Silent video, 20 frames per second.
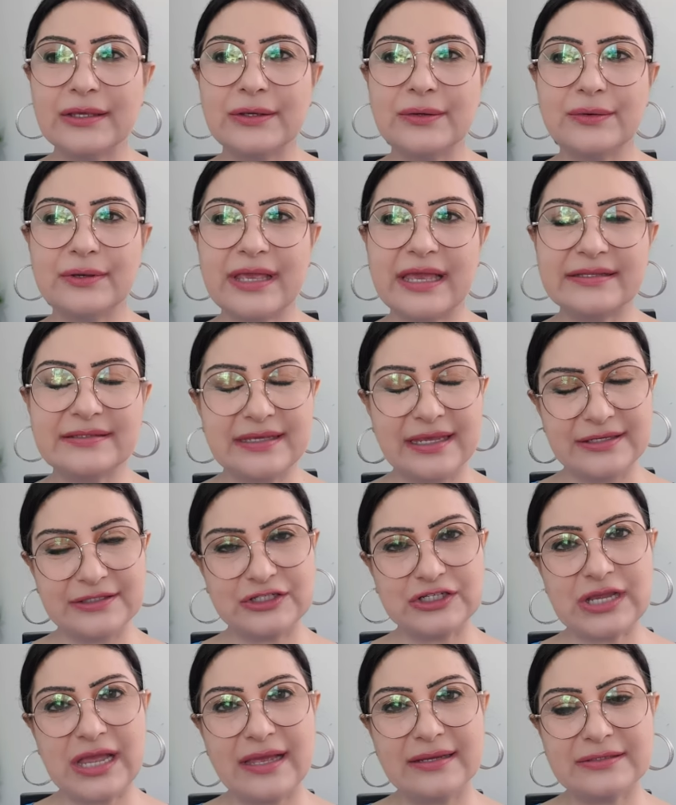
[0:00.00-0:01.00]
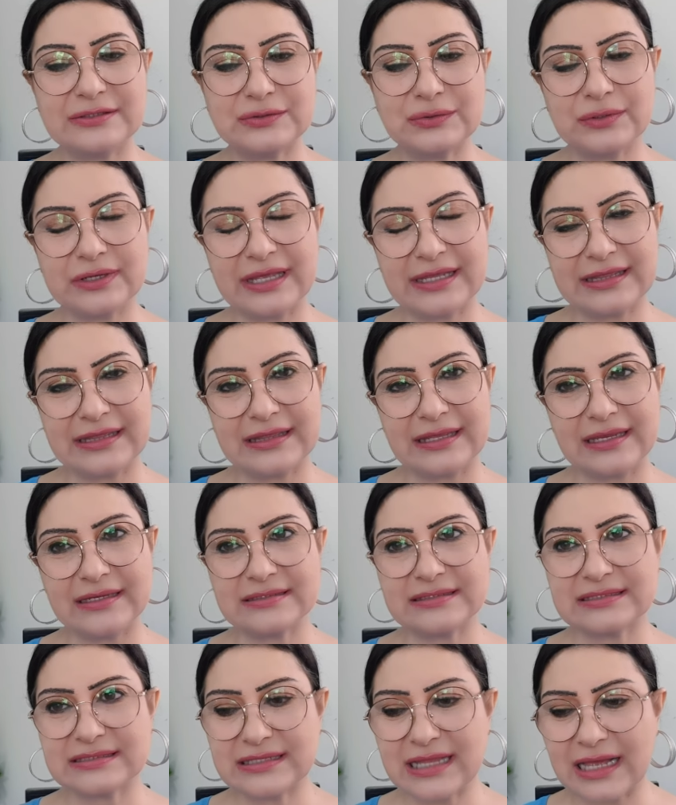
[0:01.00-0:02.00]
You get a chance to get
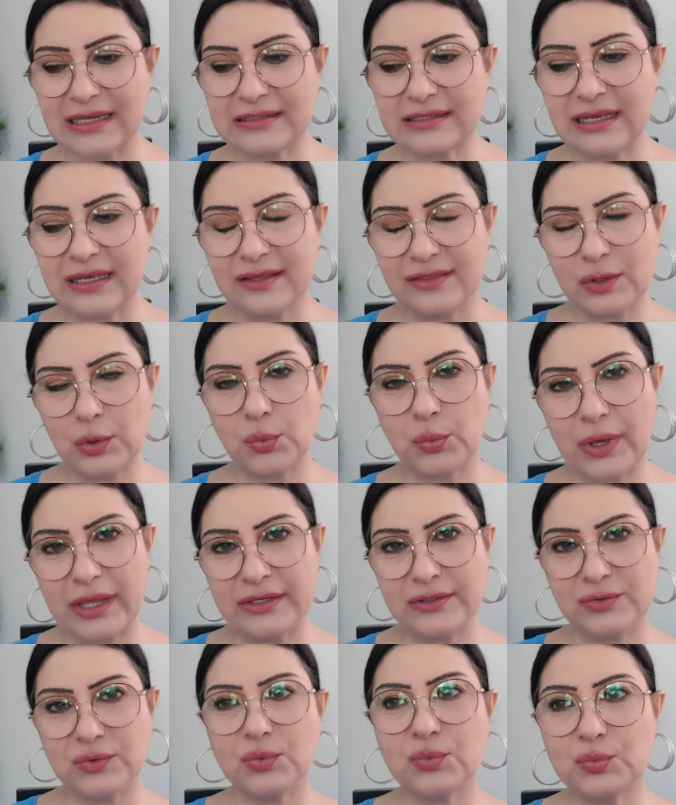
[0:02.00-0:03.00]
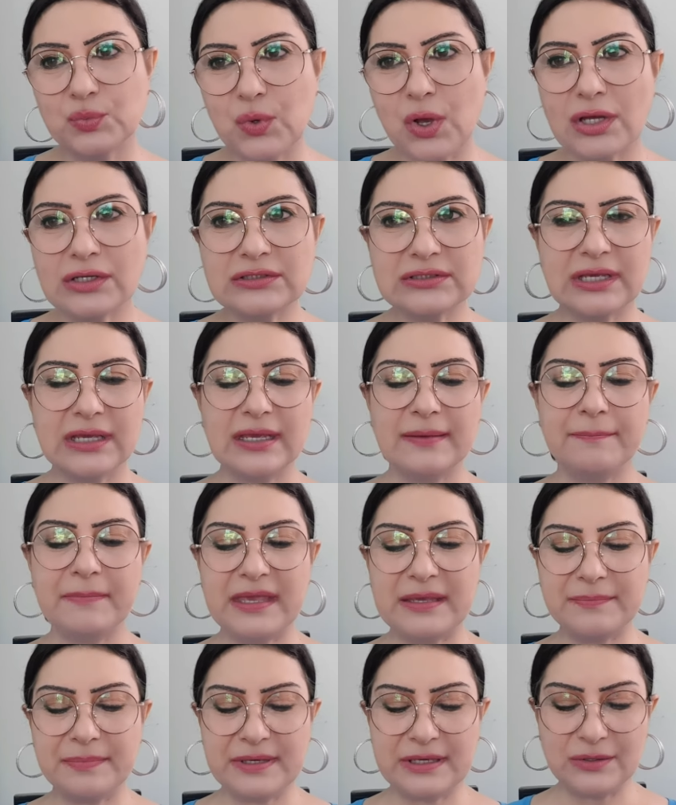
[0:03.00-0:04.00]
things done the way you want.
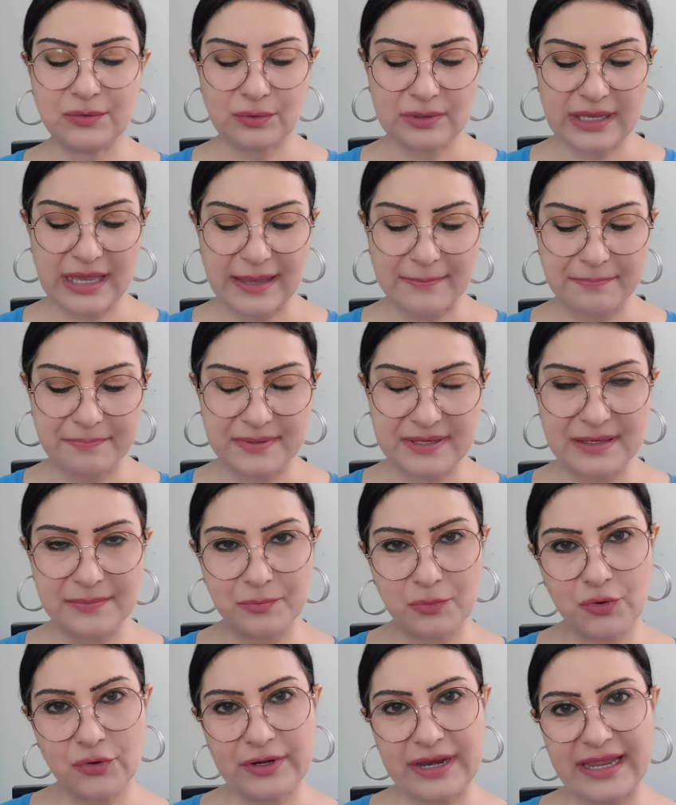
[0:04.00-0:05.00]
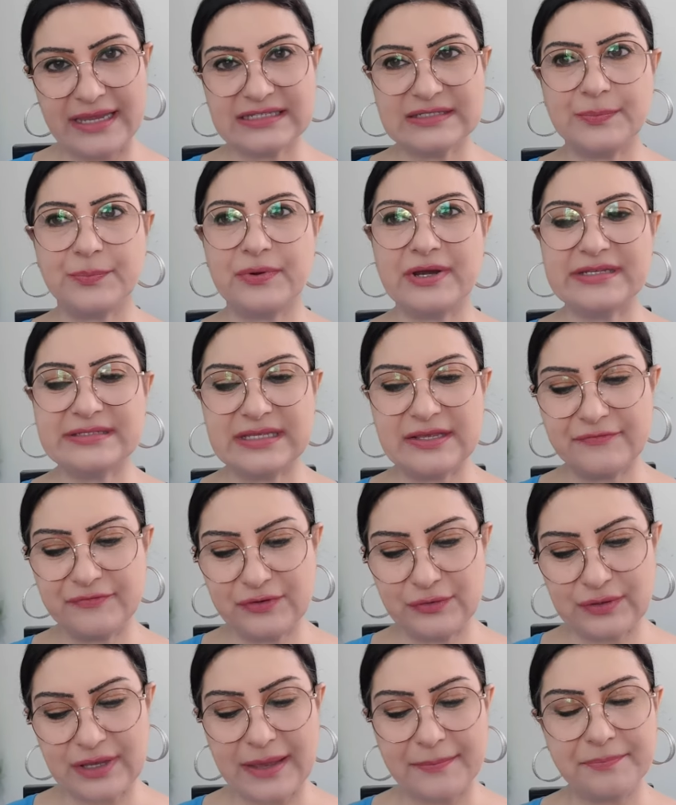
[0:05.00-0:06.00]
Maybe you can be more expressive,
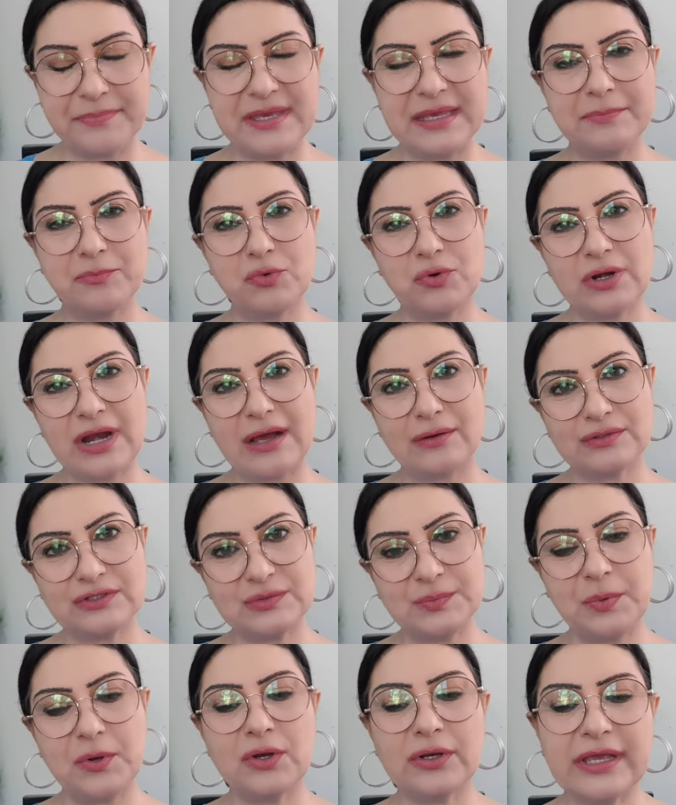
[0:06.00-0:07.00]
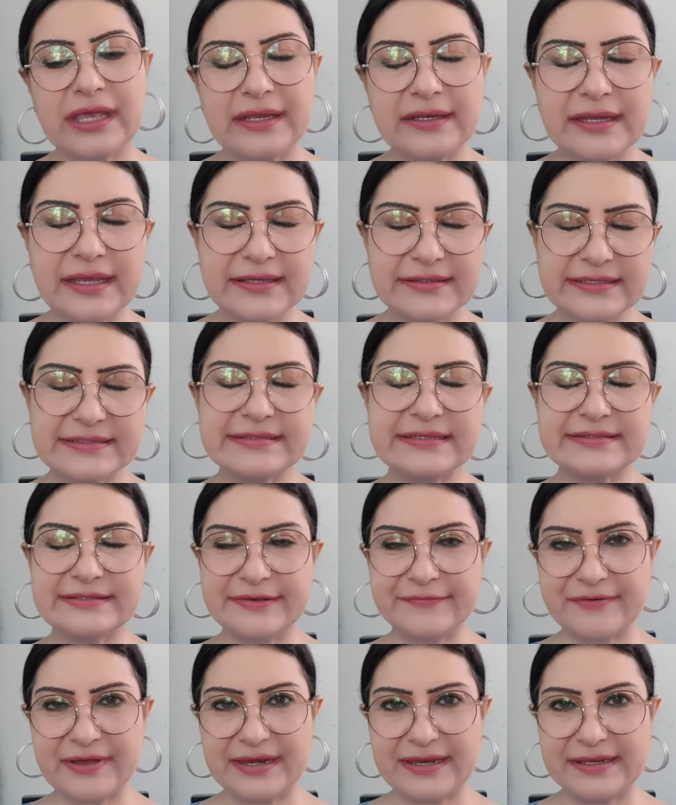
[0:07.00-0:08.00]
you can be more outspoken. This is
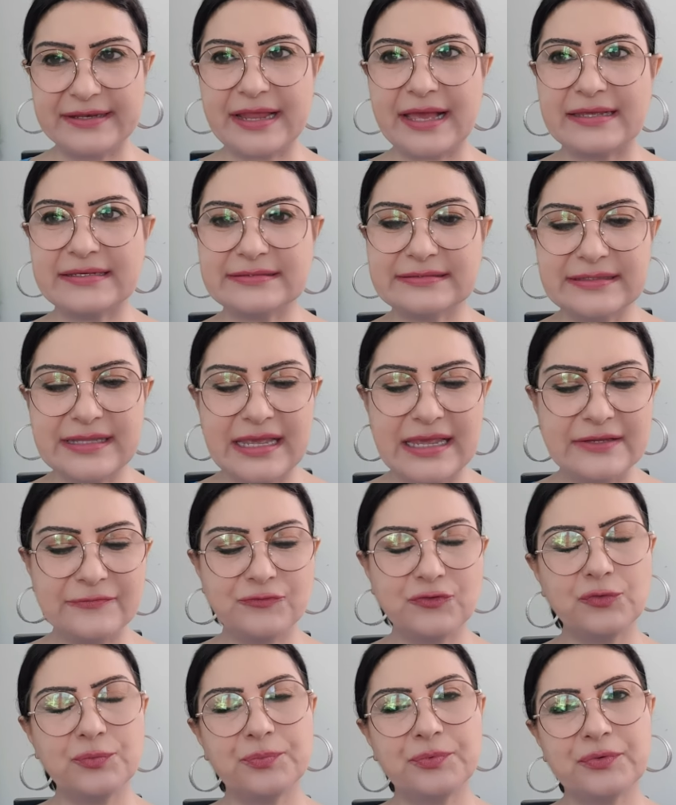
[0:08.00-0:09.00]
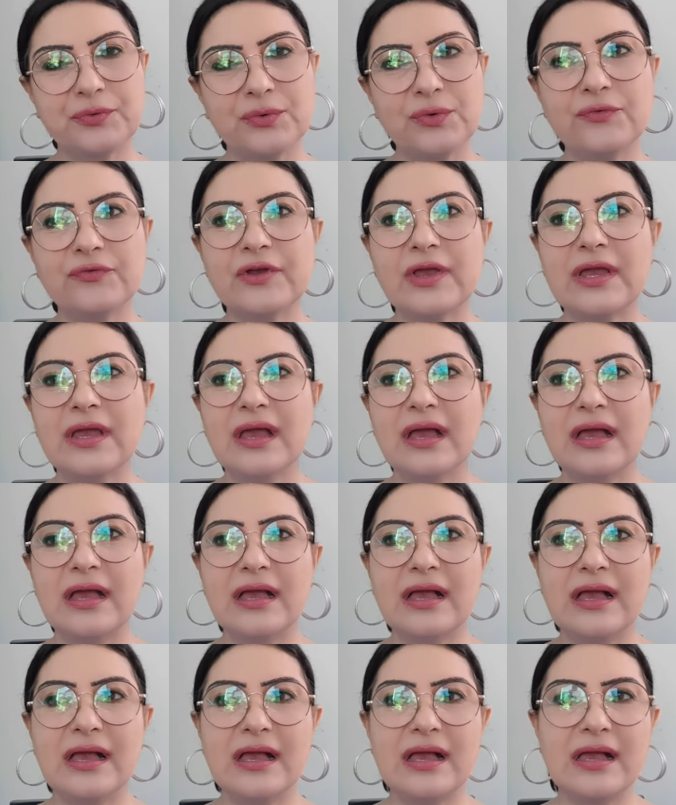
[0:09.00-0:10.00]
a very nice day to prove
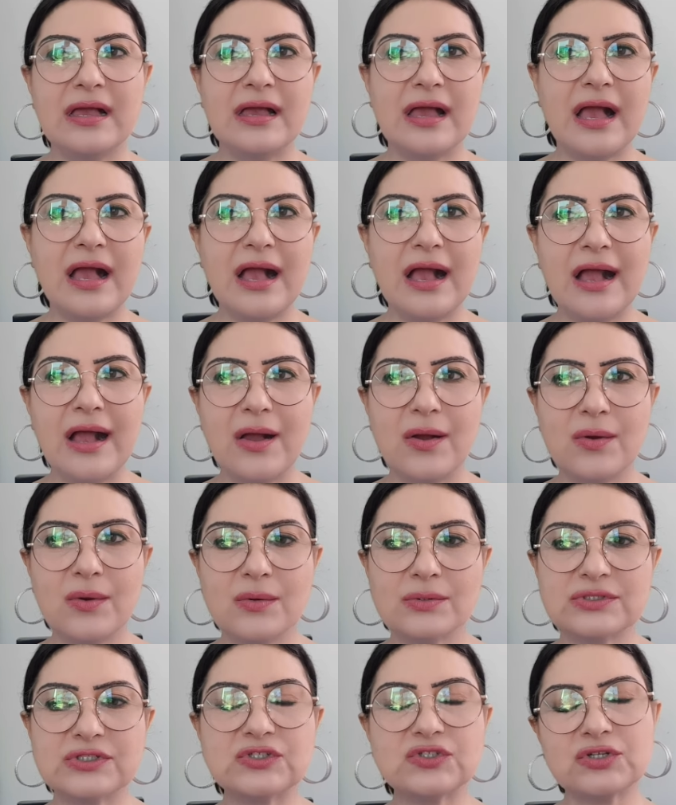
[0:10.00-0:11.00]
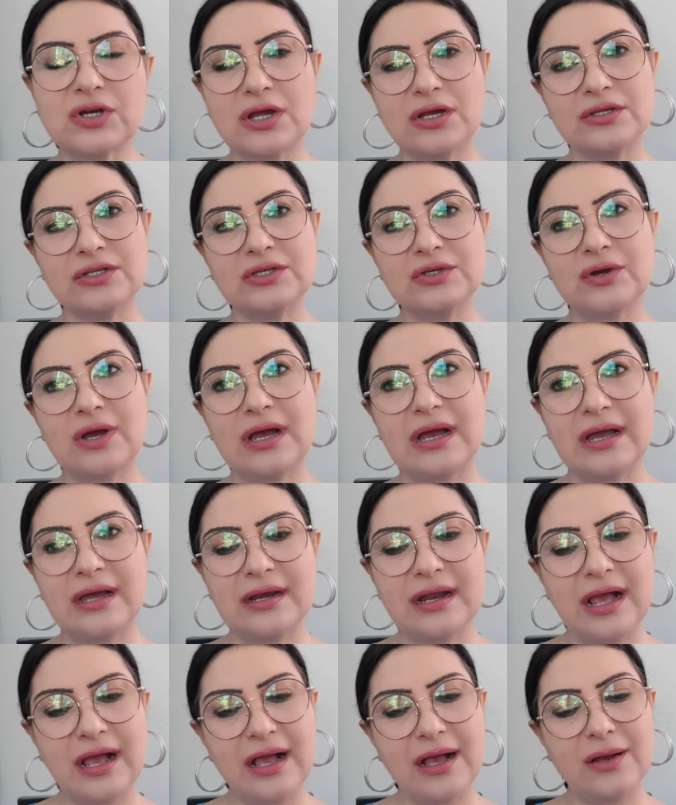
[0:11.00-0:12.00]
how strong you
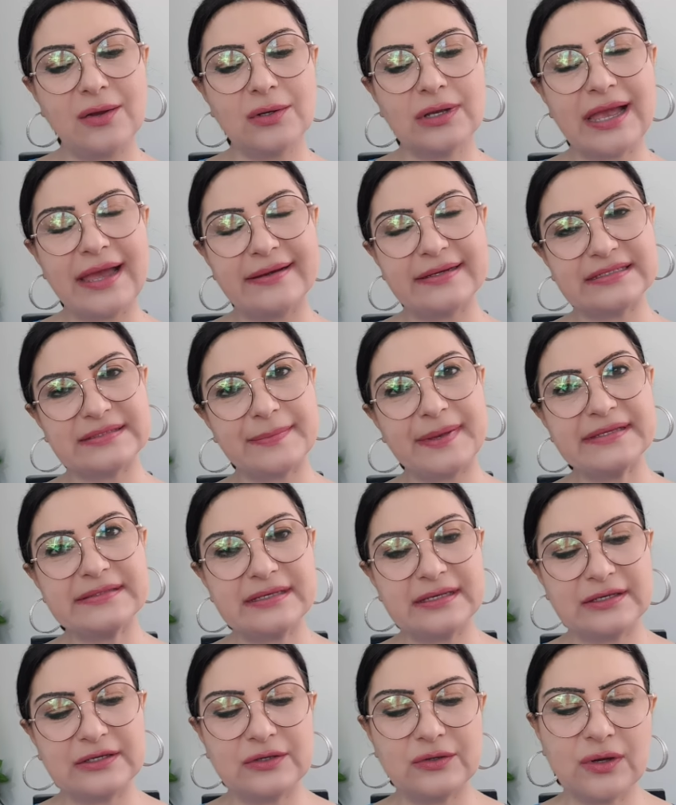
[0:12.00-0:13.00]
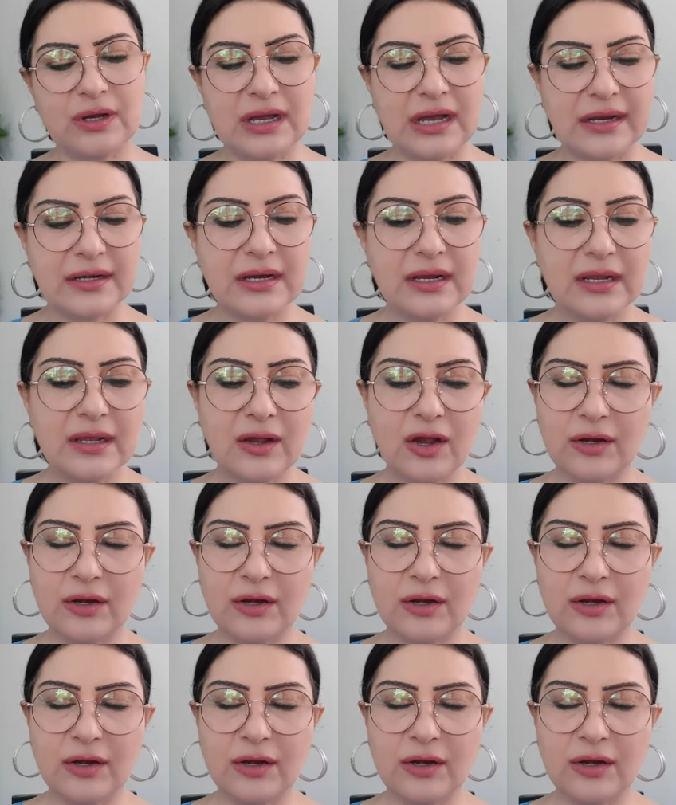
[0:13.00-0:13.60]
are, how charismatic you are.